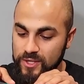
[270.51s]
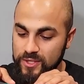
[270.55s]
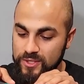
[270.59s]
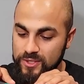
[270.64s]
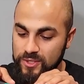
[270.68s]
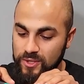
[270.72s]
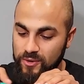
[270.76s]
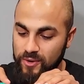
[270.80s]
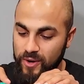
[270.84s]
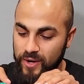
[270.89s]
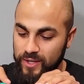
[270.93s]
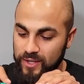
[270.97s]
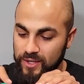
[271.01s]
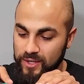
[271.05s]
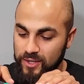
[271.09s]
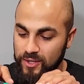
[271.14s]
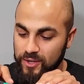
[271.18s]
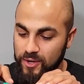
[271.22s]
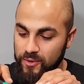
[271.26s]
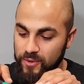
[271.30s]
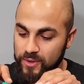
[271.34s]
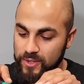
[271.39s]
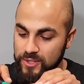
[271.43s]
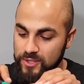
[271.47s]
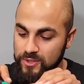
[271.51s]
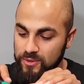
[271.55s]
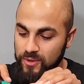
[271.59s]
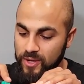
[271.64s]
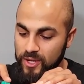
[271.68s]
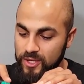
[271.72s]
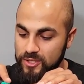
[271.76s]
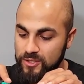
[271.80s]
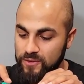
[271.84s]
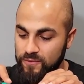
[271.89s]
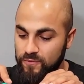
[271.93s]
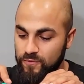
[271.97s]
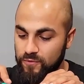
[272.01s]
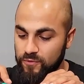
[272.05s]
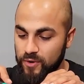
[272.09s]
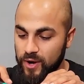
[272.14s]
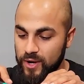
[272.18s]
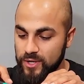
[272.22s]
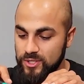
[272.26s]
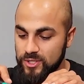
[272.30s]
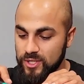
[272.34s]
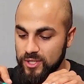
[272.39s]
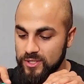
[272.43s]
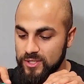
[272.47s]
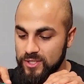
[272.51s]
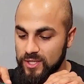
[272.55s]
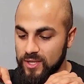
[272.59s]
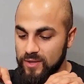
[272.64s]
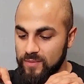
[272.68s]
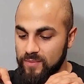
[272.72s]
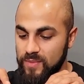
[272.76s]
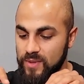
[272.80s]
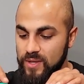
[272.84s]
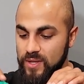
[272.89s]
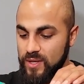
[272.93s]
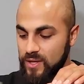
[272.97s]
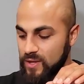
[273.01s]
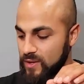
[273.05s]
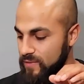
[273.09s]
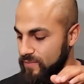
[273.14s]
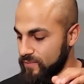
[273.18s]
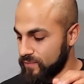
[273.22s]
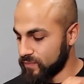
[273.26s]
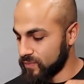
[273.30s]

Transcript: so I can go into it as fresh as can be,